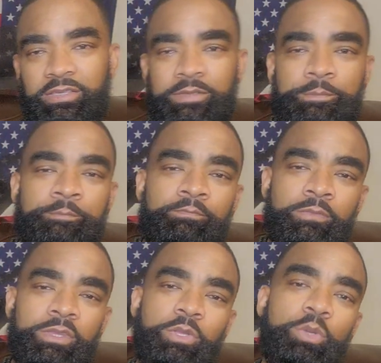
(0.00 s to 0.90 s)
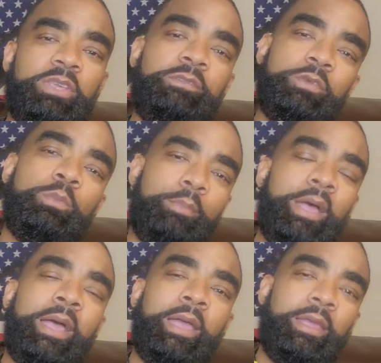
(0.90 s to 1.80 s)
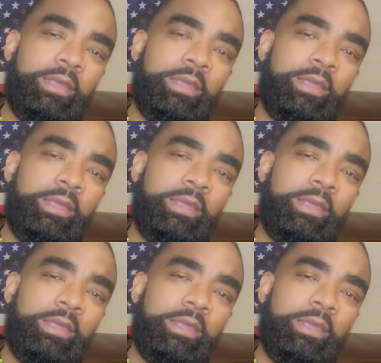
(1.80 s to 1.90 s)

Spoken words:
and give you my,